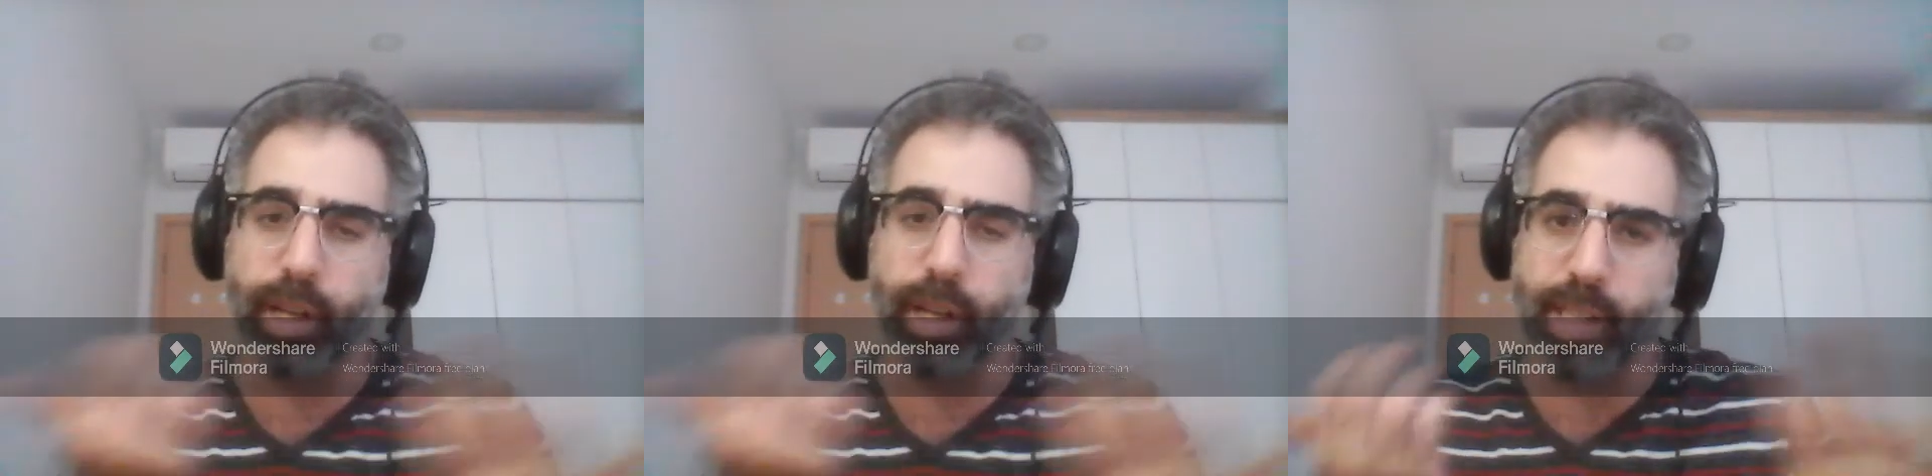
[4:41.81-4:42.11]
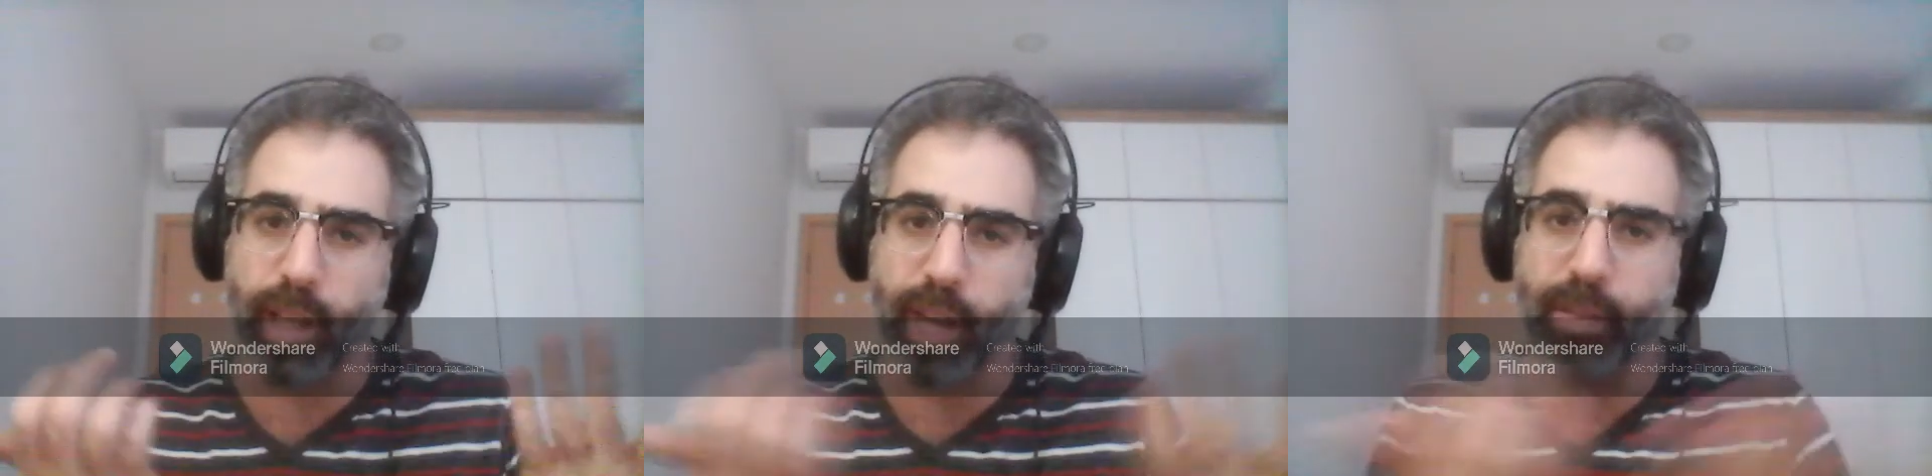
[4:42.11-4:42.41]
because a
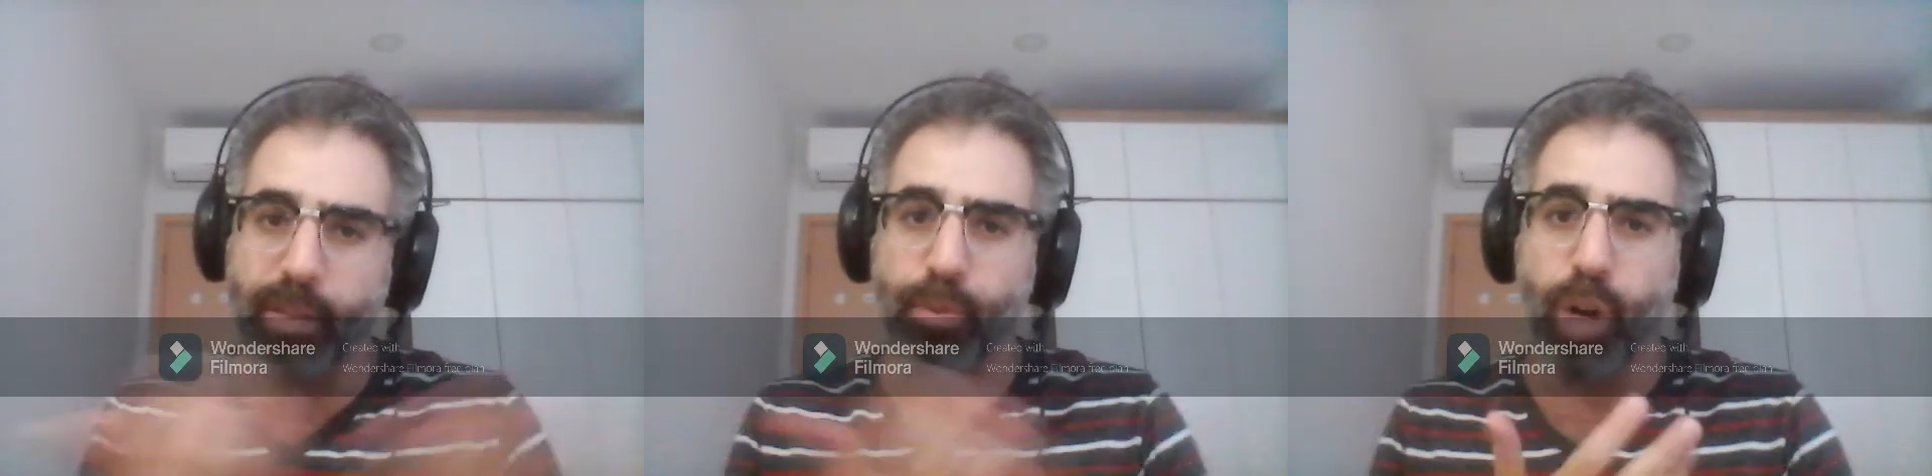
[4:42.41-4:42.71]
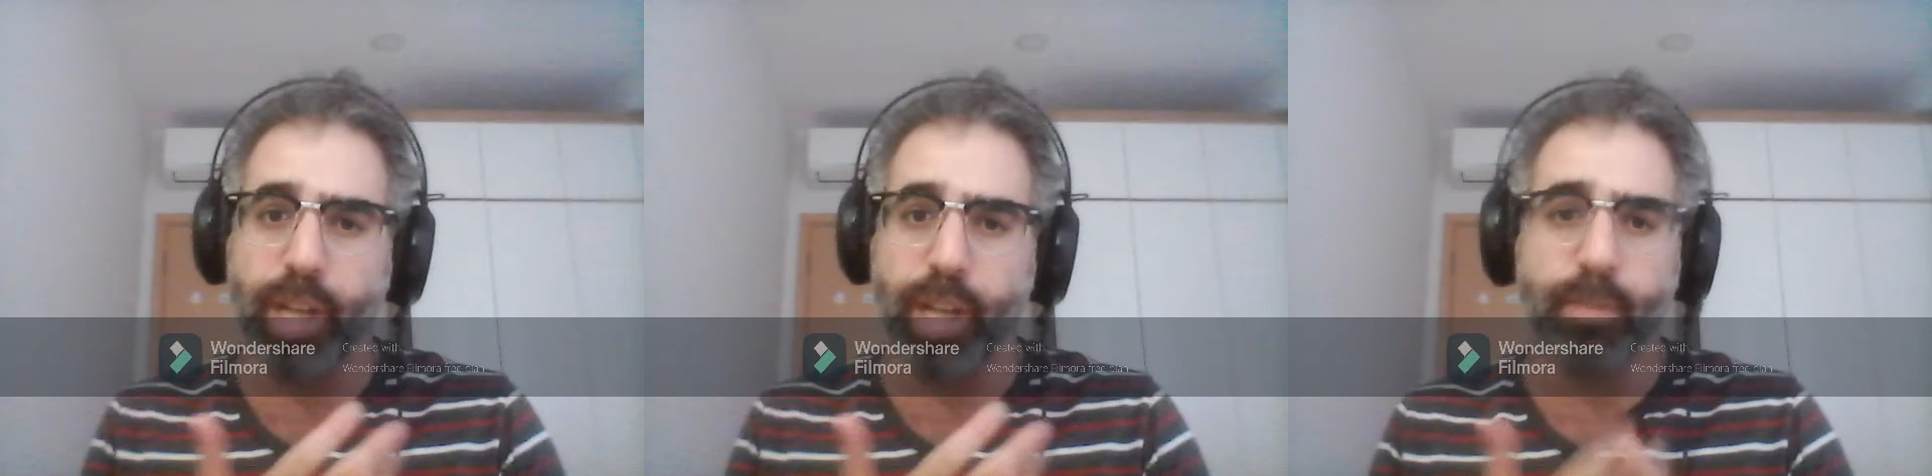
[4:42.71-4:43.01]
lot of them
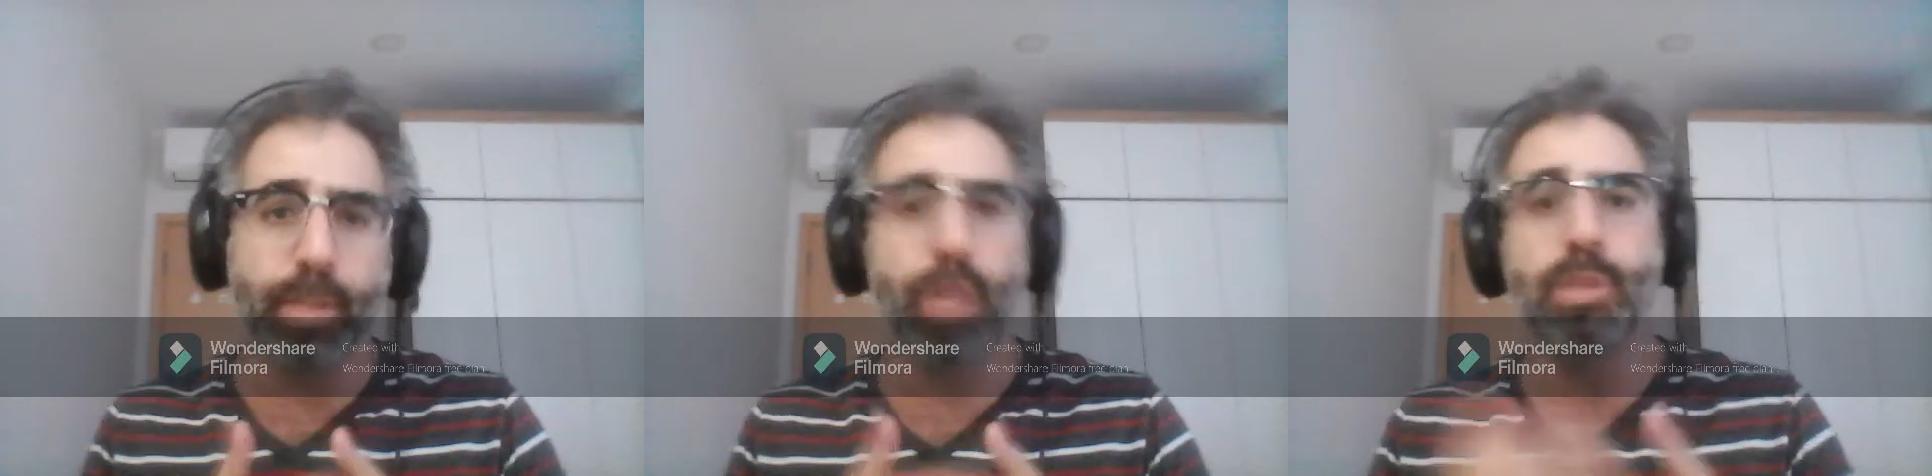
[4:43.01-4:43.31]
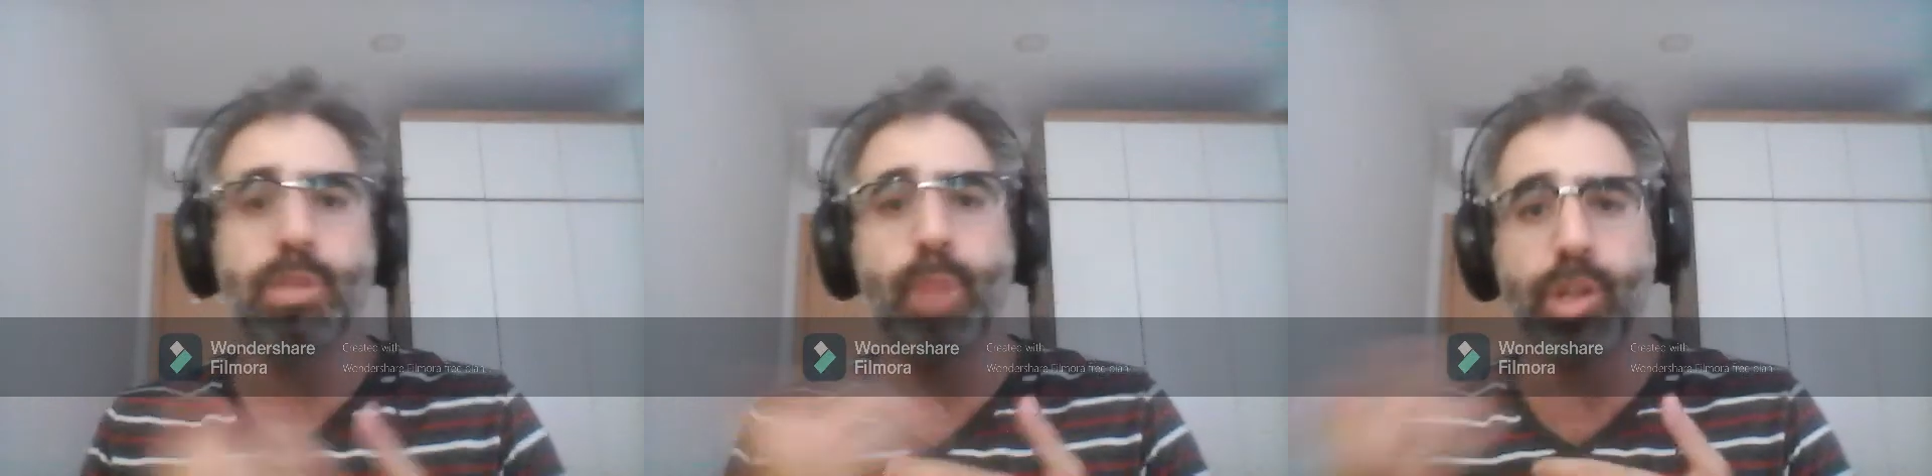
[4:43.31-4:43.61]
run, you know,
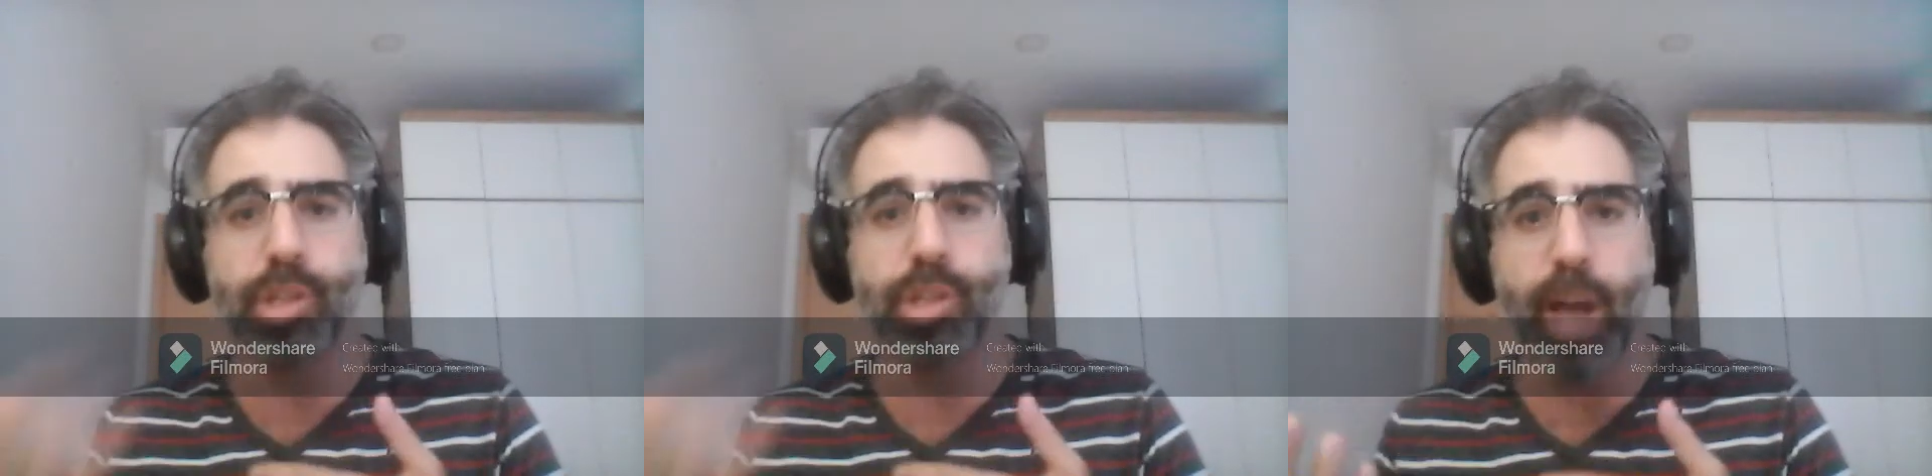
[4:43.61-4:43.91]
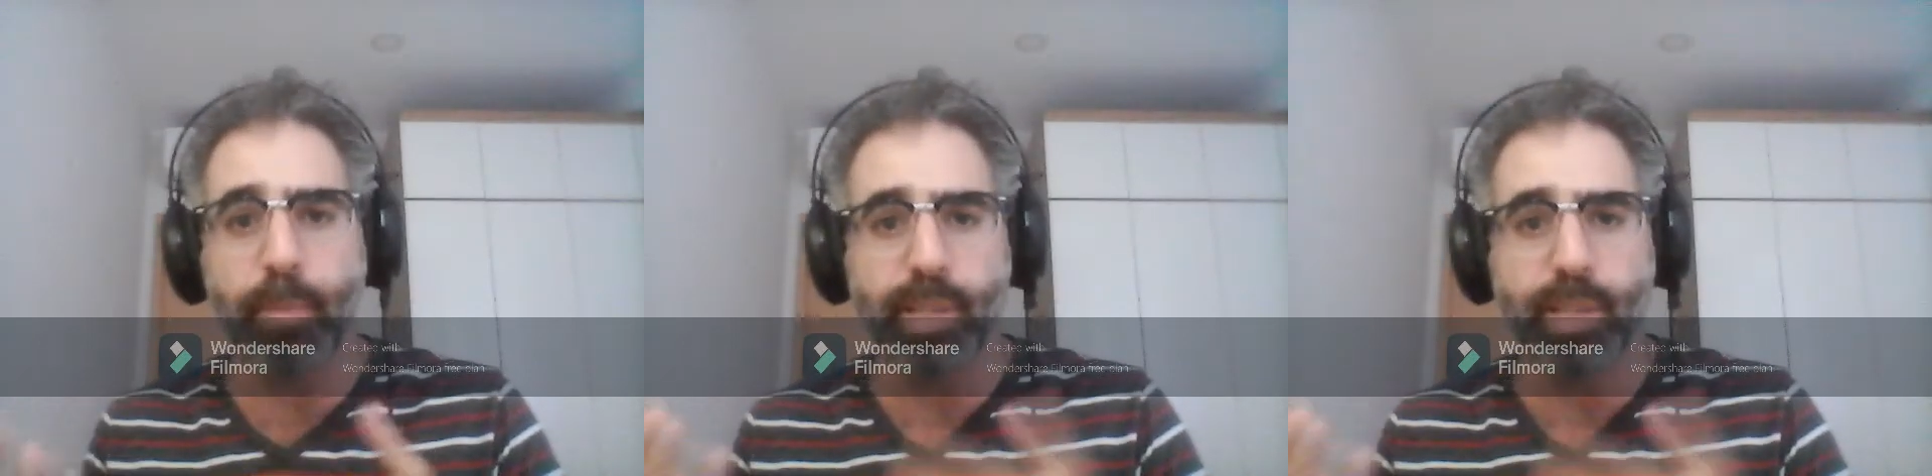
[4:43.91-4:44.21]
small
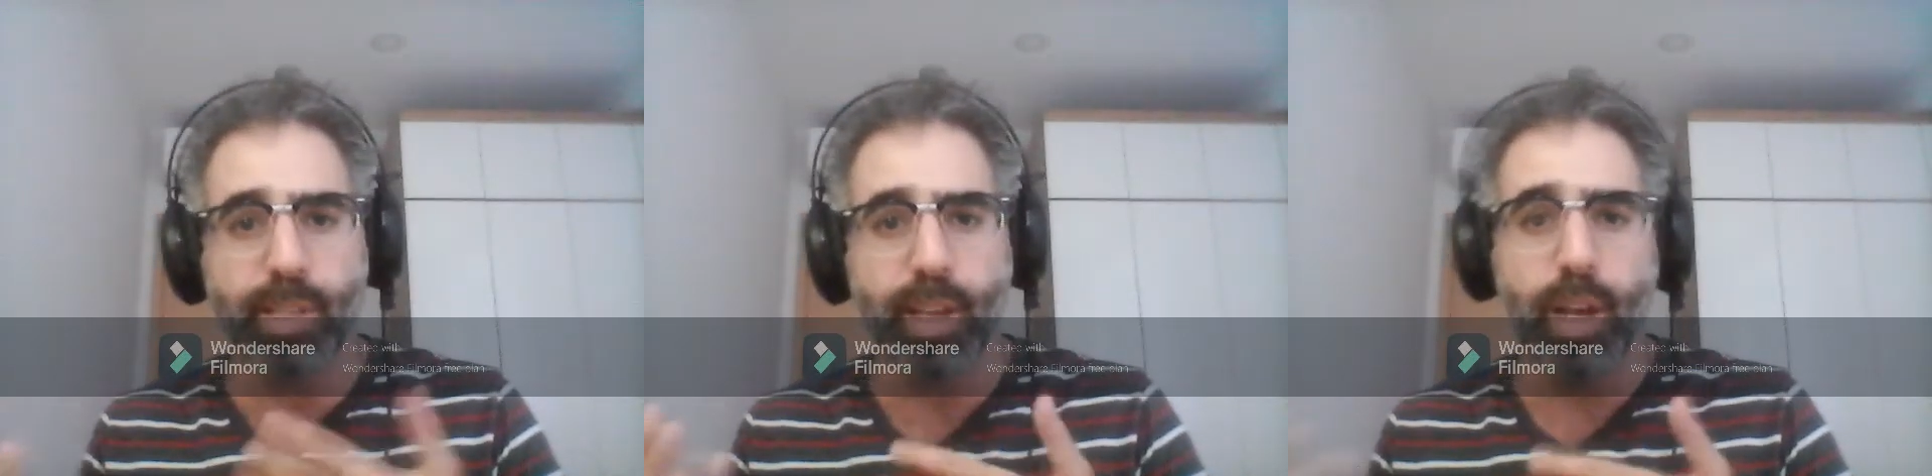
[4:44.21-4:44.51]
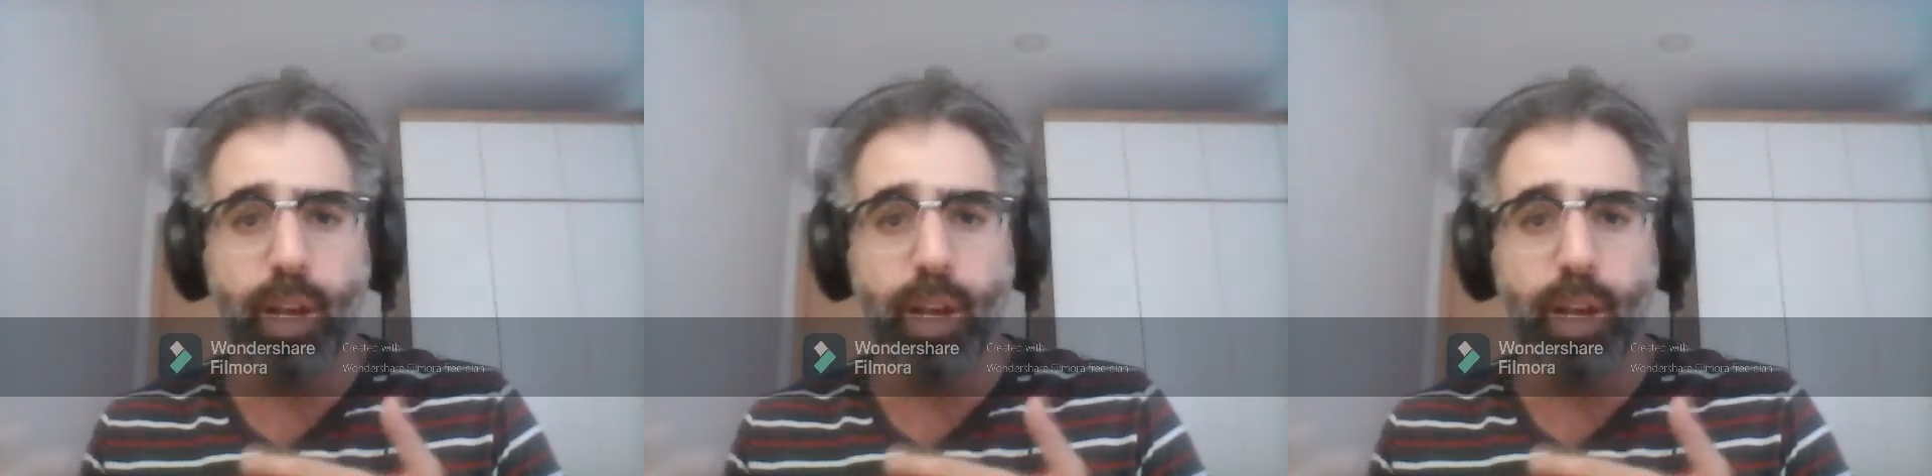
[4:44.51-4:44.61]
shops